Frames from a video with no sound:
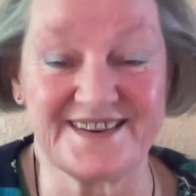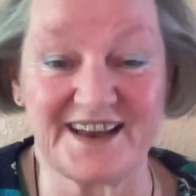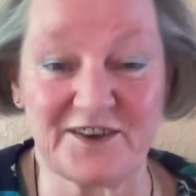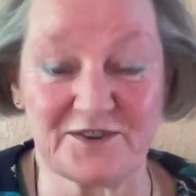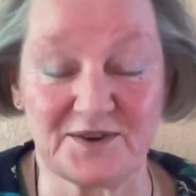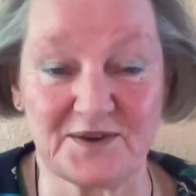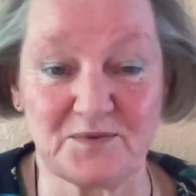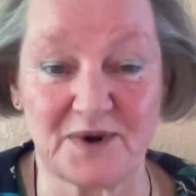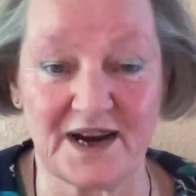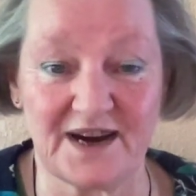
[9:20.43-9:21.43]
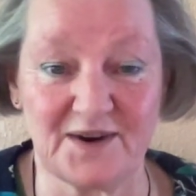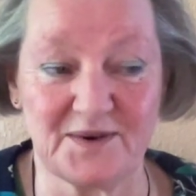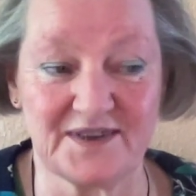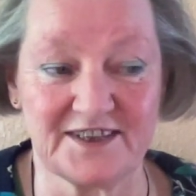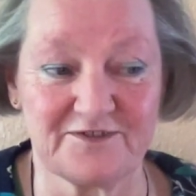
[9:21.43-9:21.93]
and I thought,
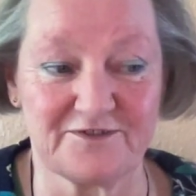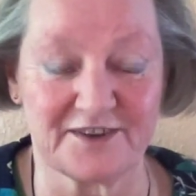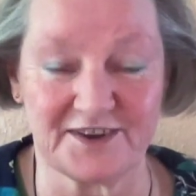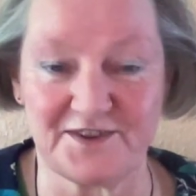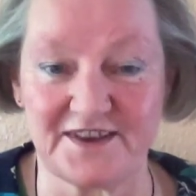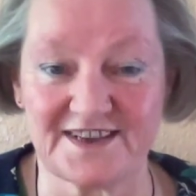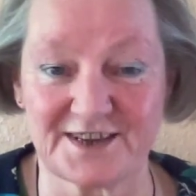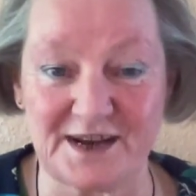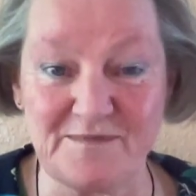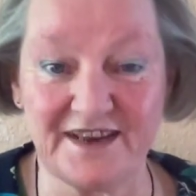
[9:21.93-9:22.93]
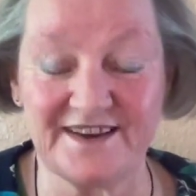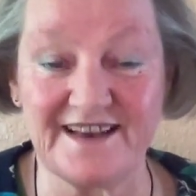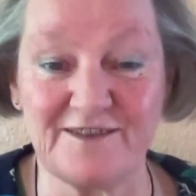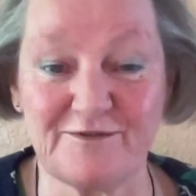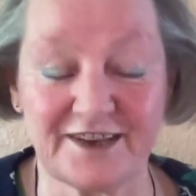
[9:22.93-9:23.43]
wow, if there's coming an
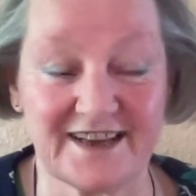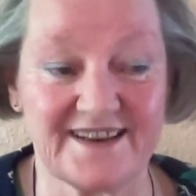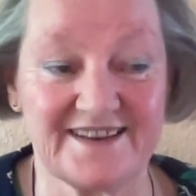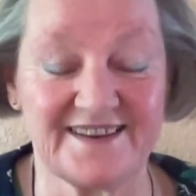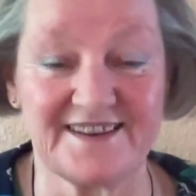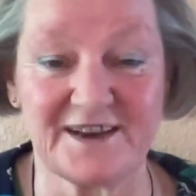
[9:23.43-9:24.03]
elf again,